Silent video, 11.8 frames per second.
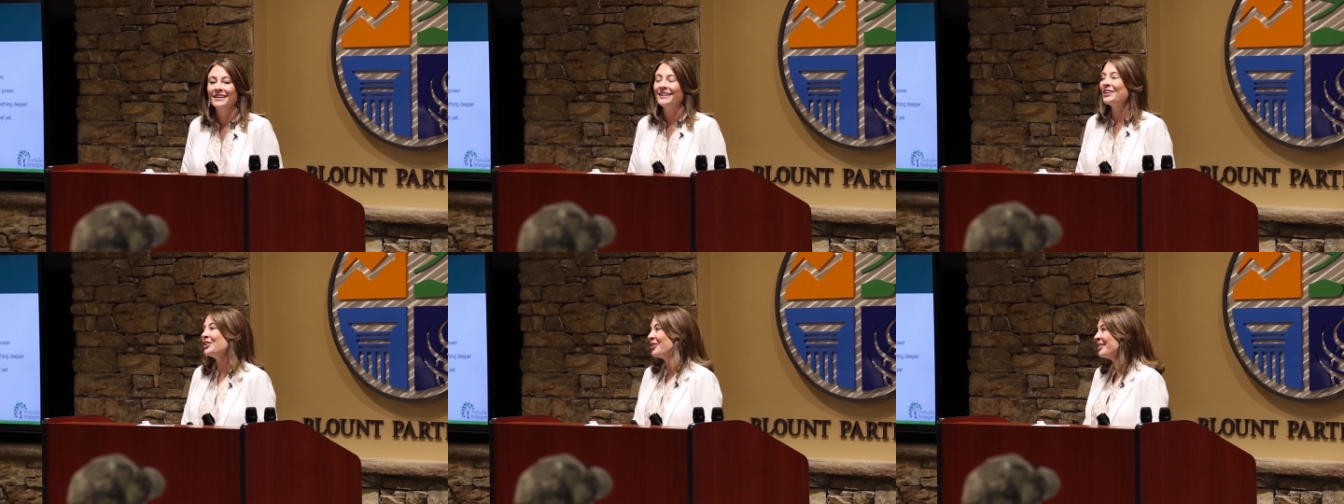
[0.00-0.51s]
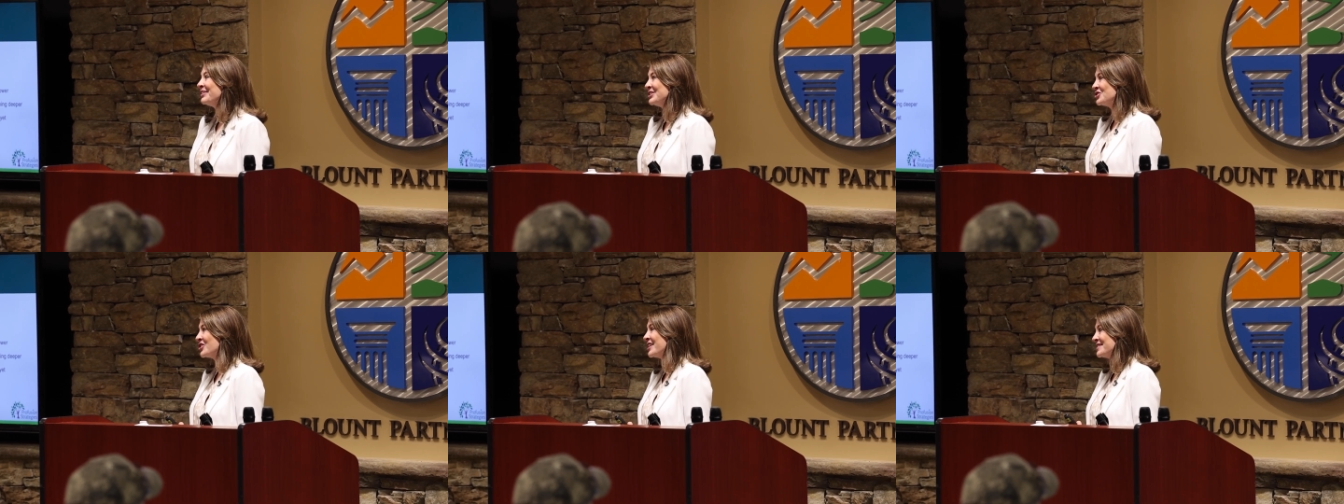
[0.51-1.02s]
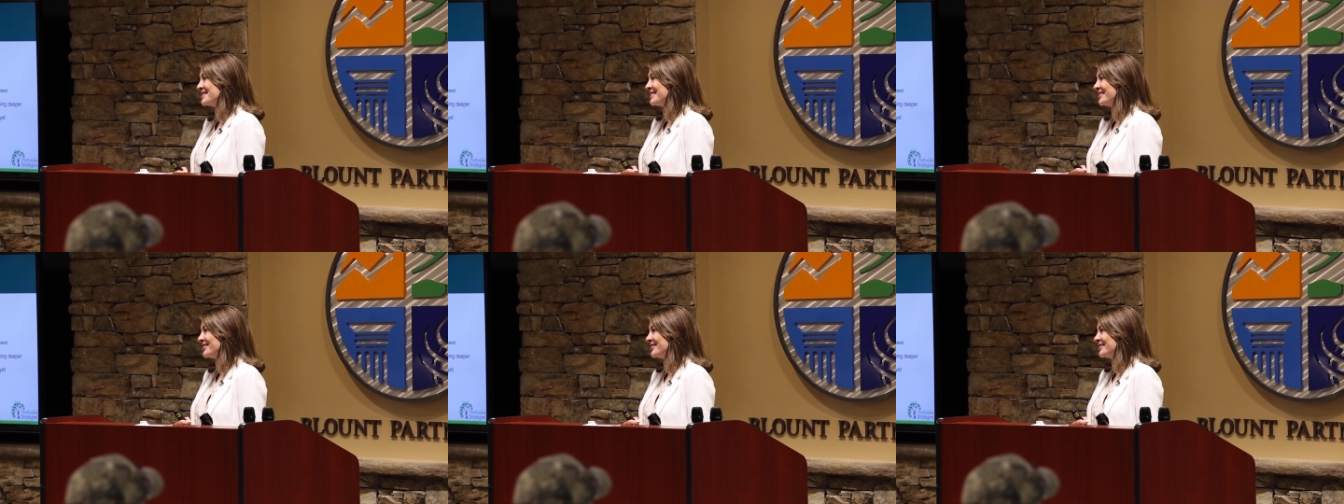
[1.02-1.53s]
You don't have any trust
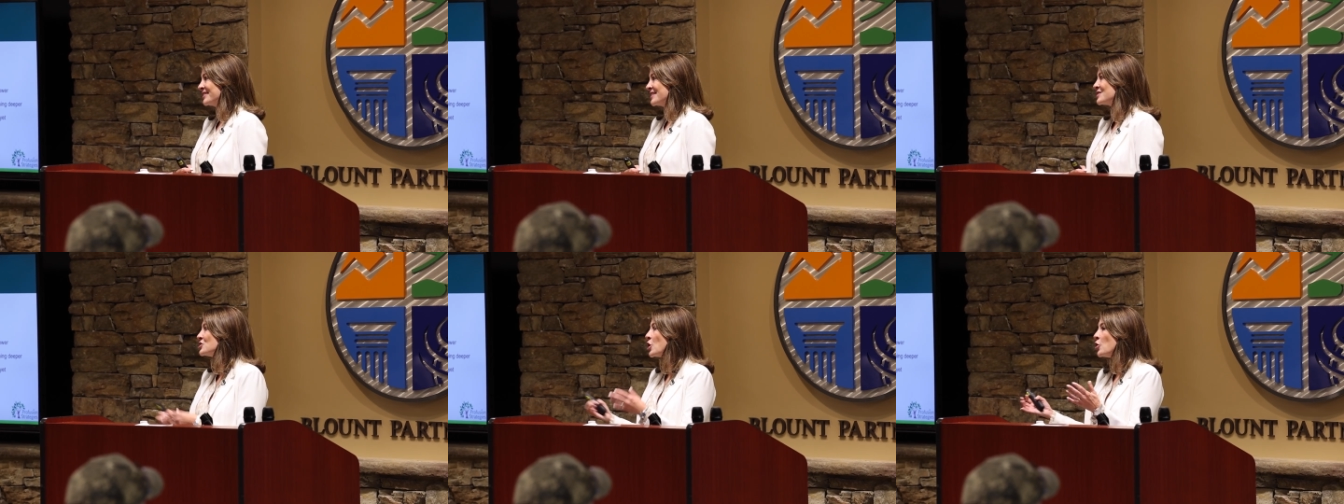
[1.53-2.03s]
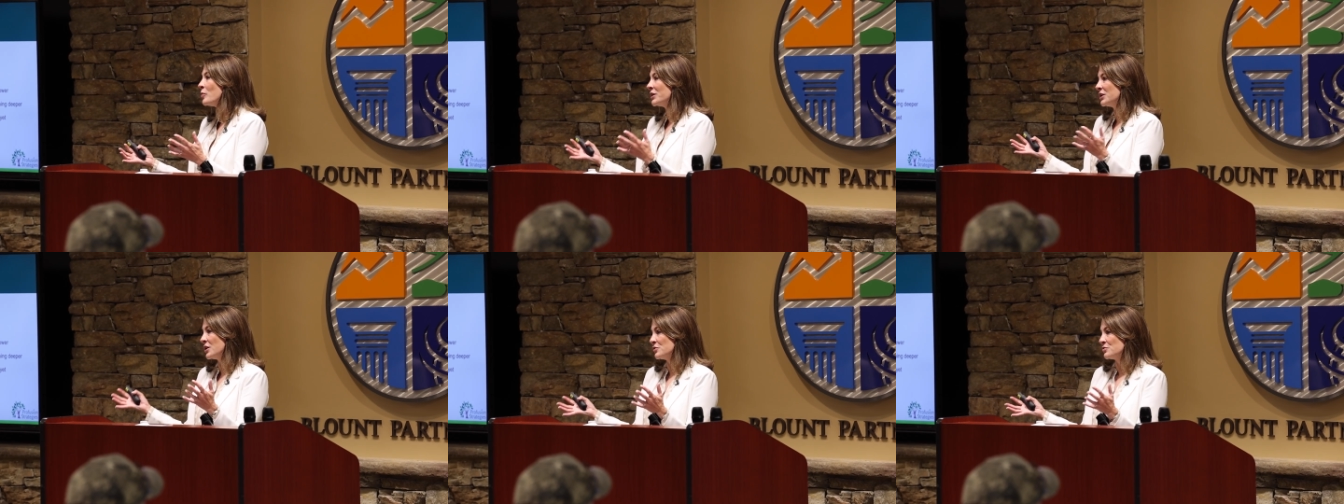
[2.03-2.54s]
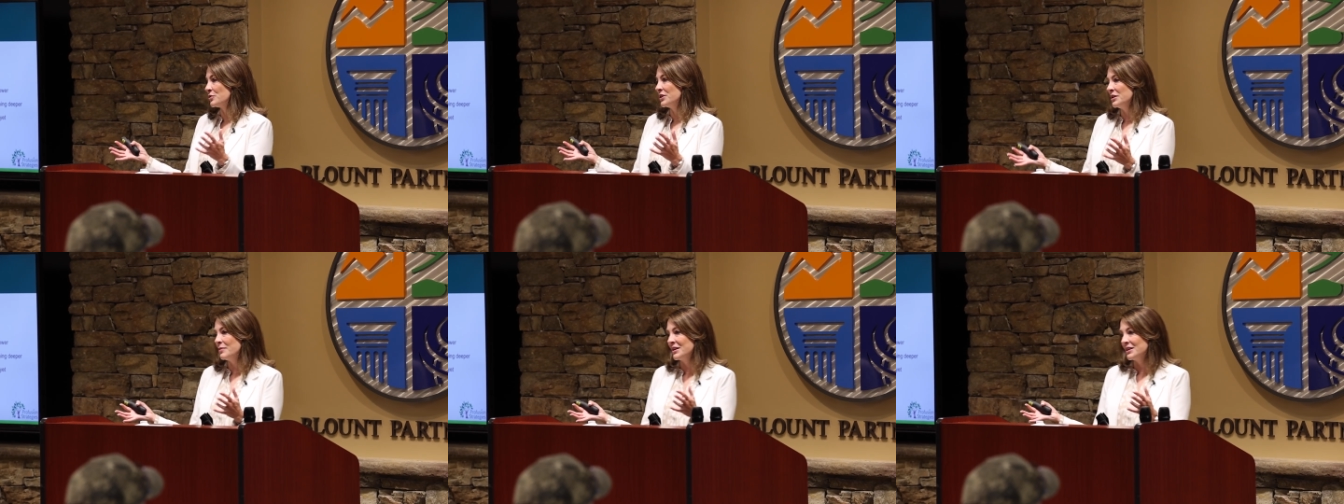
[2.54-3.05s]
either because nobody knows where
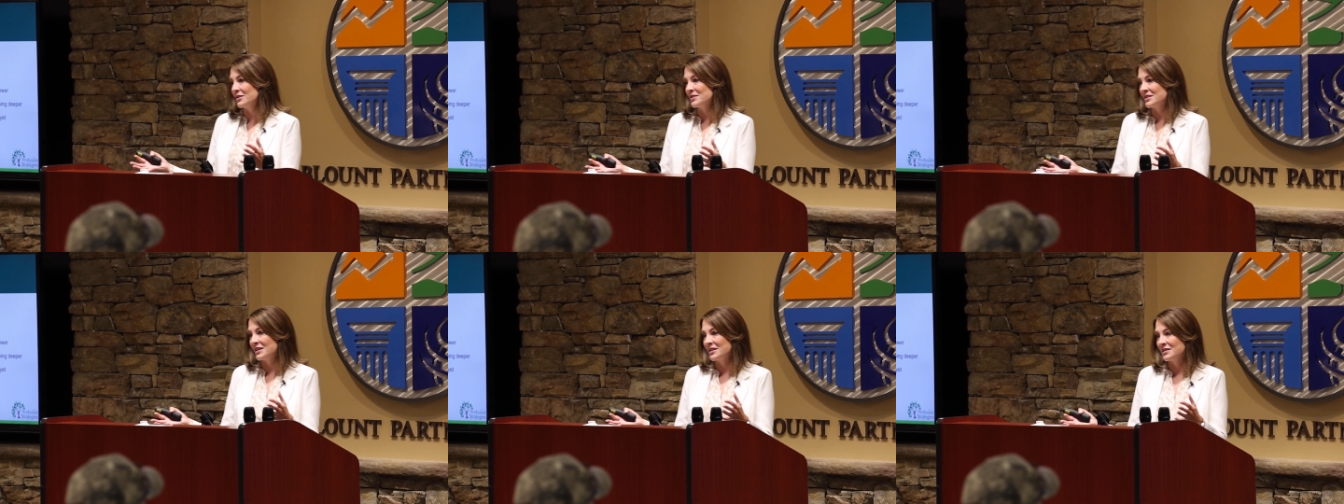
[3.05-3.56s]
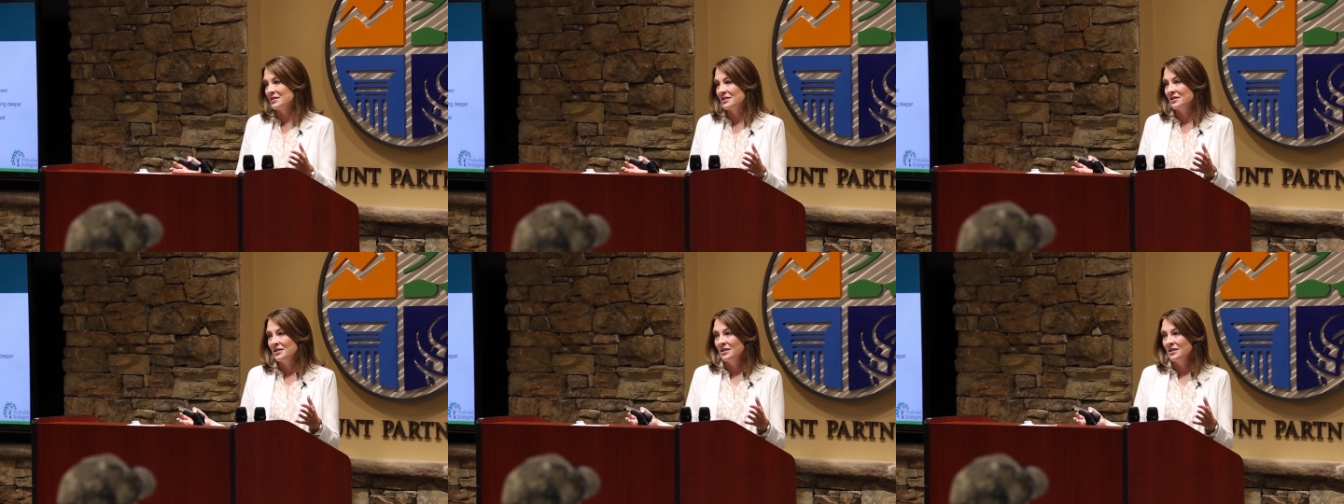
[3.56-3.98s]
anybody else stands.